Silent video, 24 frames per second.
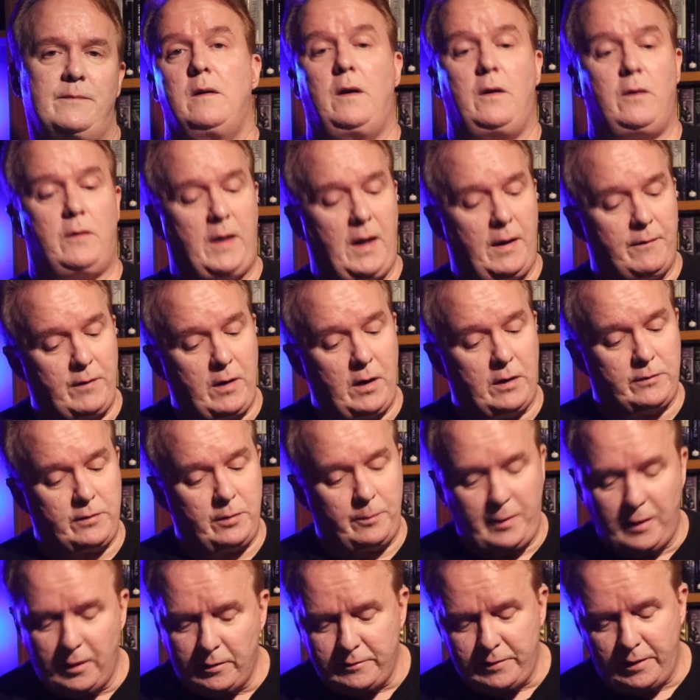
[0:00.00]
Okay, I've got
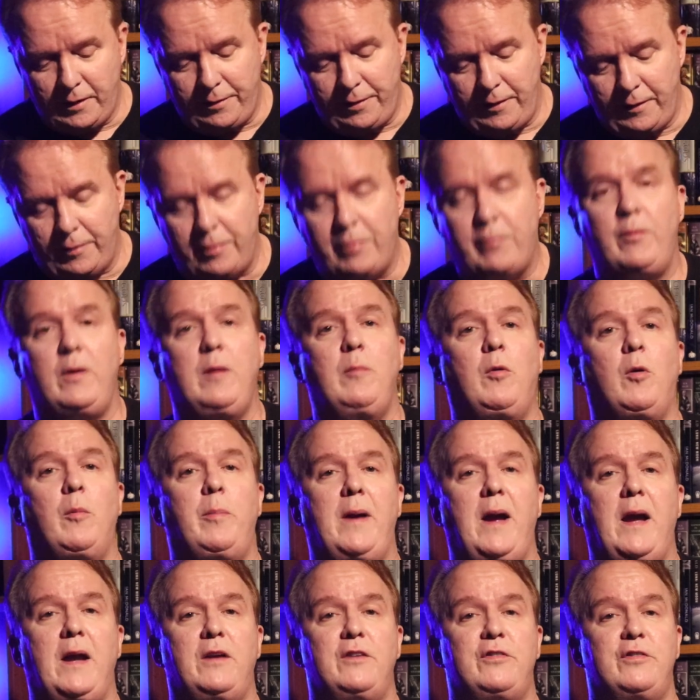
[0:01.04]
about, I think, three more
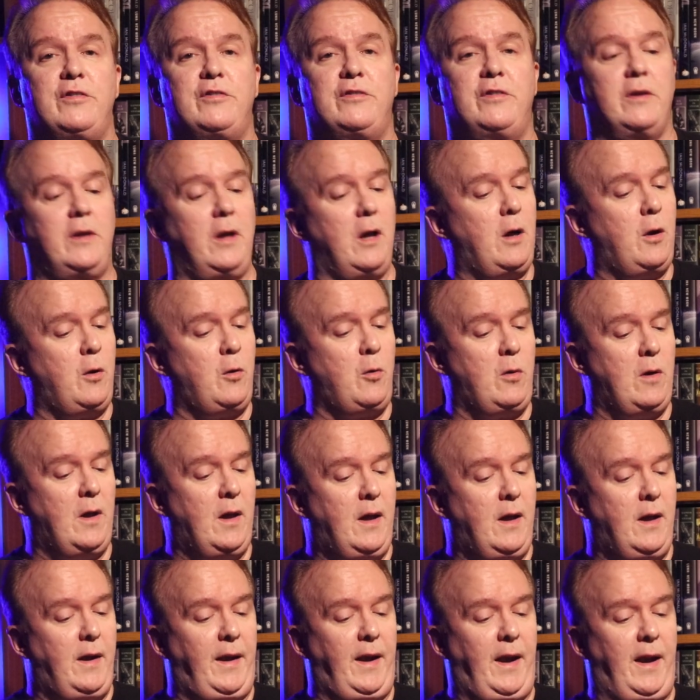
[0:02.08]
packages to go,
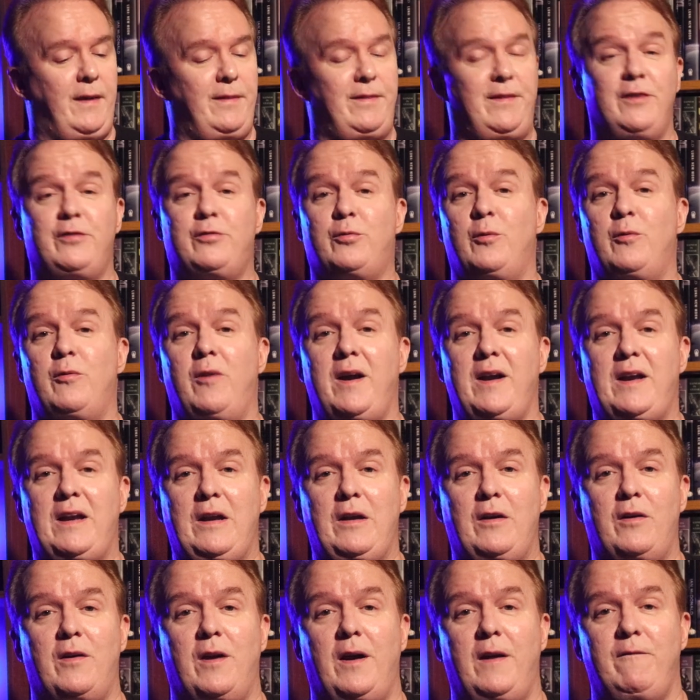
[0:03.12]
and this one right
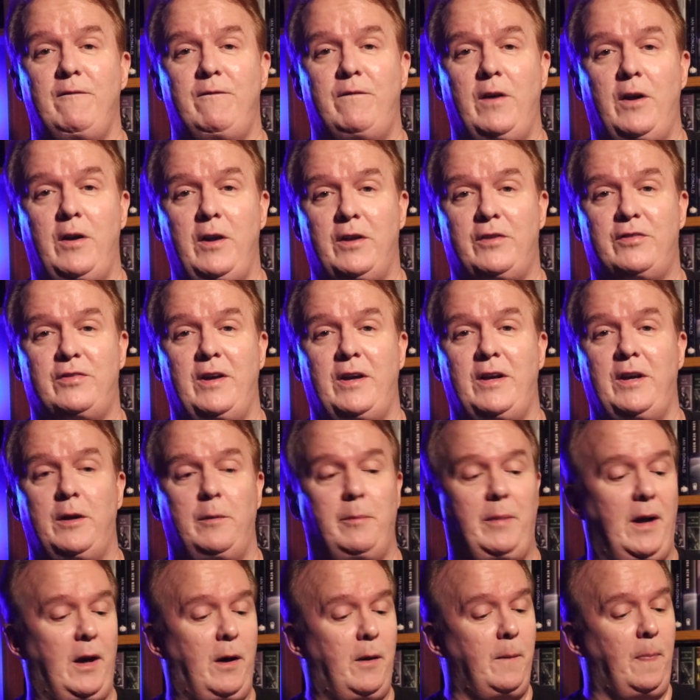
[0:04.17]
here I'm very excited
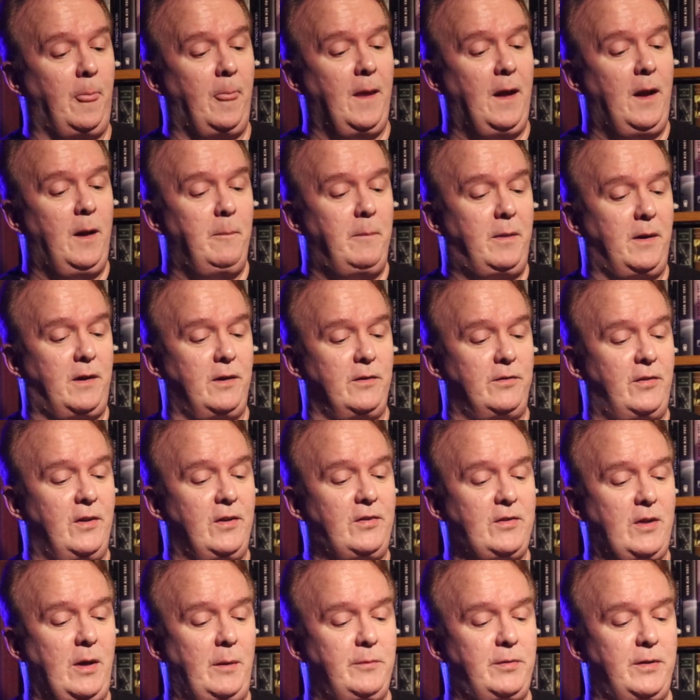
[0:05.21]
about, because
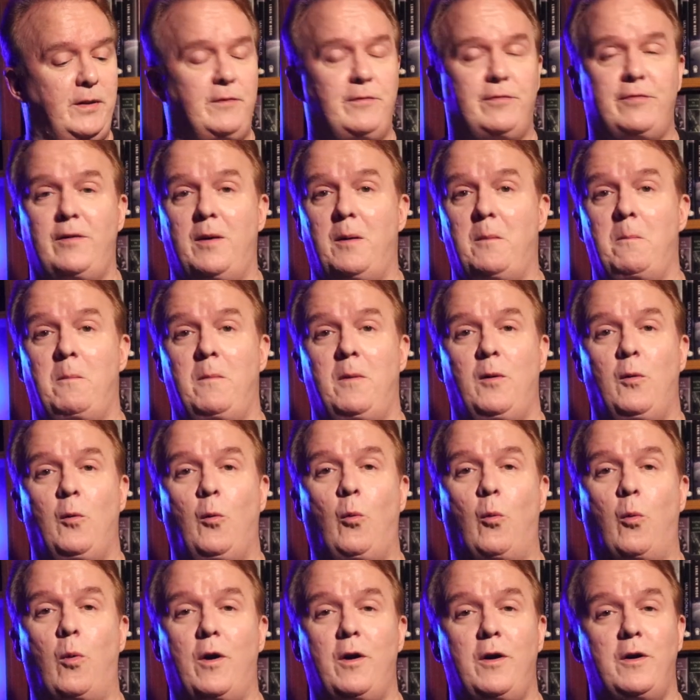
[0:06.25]
this comes in from
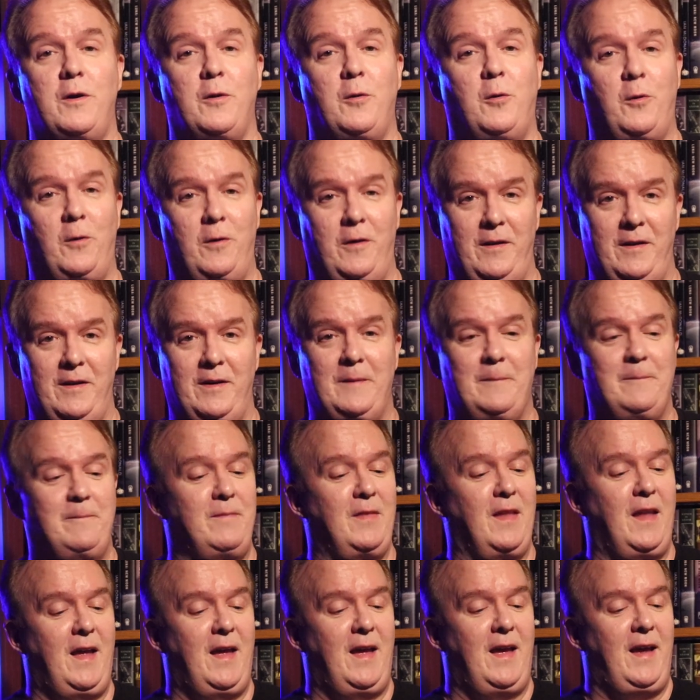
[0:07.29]
Word Horde,
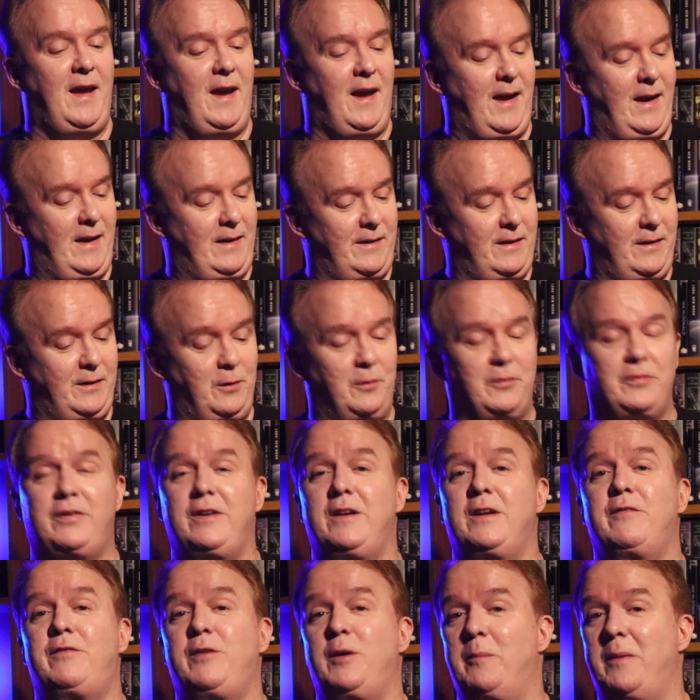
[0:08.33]
and uh, you'll
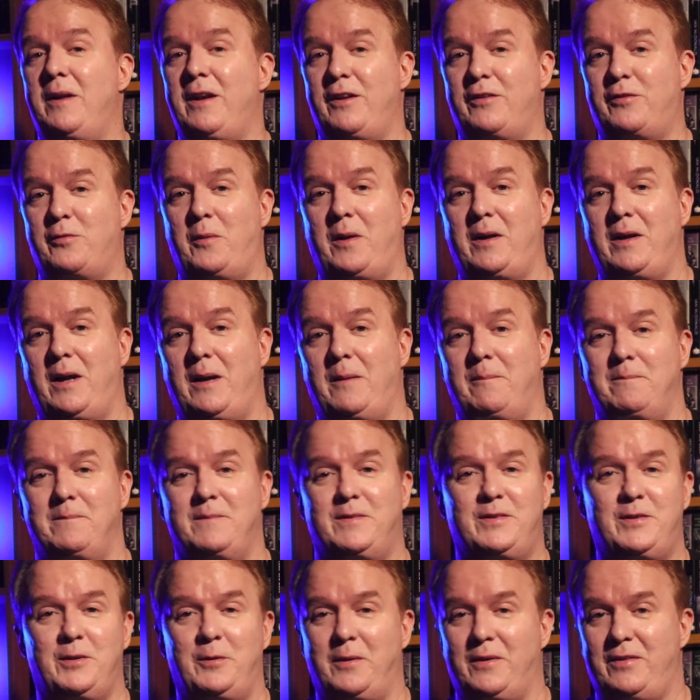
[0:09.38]
see in a few minutes why I'm
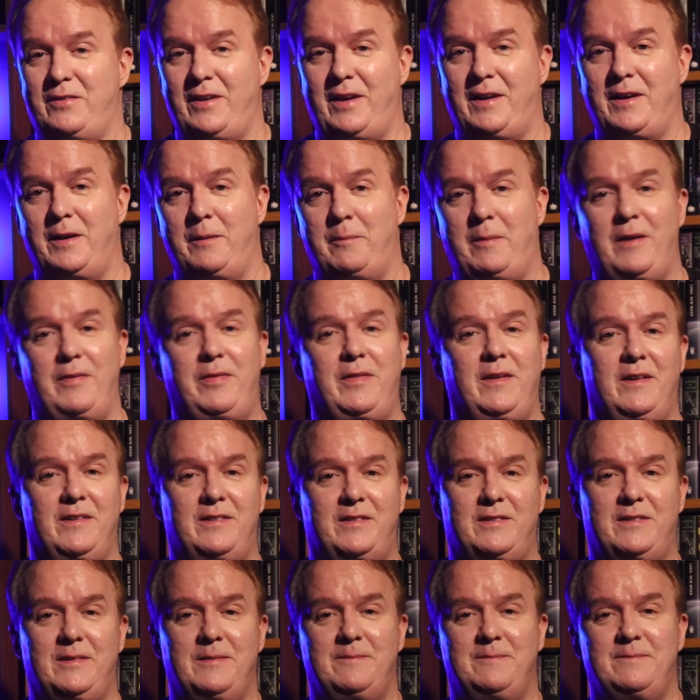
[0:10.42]
so excited about
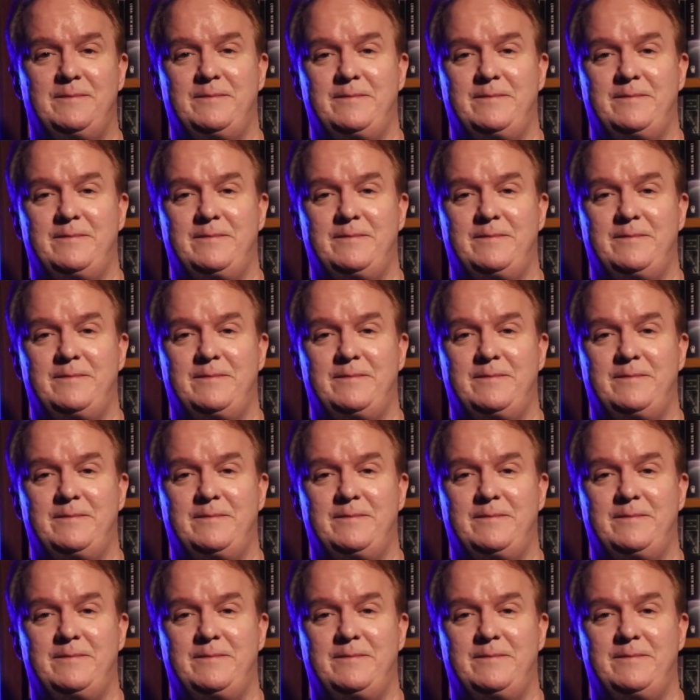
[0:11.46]
this.